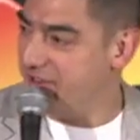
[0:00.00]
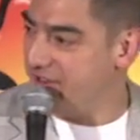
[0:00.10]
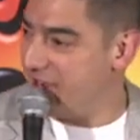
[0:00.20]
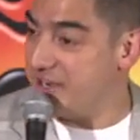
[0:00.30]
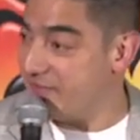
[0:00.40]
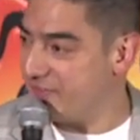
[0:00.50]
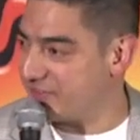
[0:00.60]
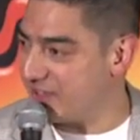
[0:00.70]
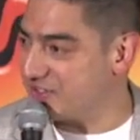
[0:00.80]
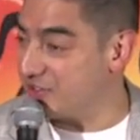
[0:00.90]
And even if
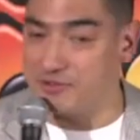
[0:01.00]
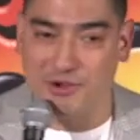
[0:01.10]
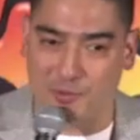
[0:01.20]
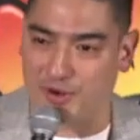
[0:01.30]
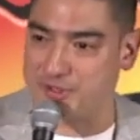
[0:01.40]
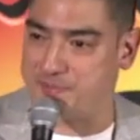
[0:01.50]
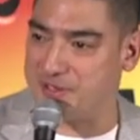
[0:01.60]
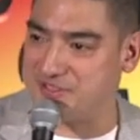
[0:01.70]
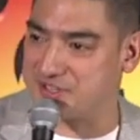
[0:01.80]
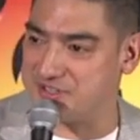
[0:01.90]
they do, what are the
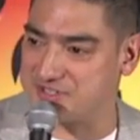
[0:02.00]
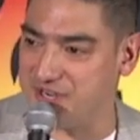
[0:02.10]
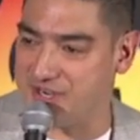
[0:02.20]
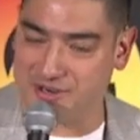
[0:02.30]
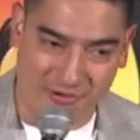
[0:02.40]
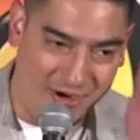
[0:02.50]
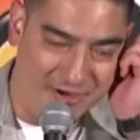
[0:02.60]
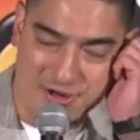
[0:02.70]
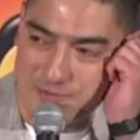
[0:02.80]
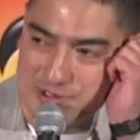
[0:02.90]
police going to say? Right,
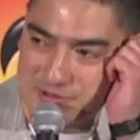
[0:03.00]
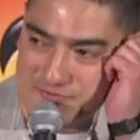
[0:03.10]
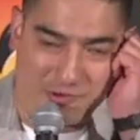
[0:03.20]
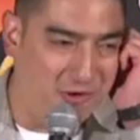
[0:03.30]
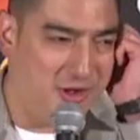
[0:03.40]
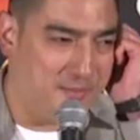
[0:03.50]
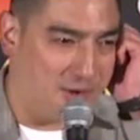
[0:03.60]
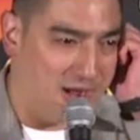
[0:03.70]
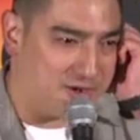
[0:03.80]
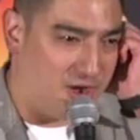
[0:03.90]
who are we looking for?
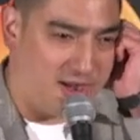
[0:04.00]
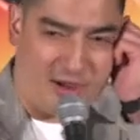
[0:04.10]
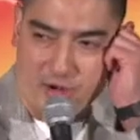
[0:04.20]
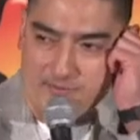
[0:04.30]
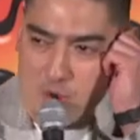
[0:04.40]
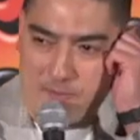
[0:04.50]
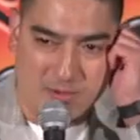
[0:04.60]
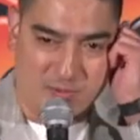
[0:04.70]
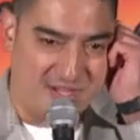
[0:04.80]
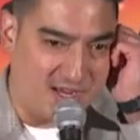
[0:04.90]
Brown guy on a moped
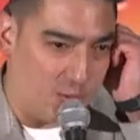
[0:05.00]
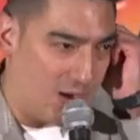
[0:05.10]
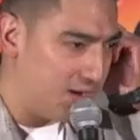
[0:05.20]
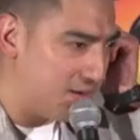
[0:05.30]
with takeaway.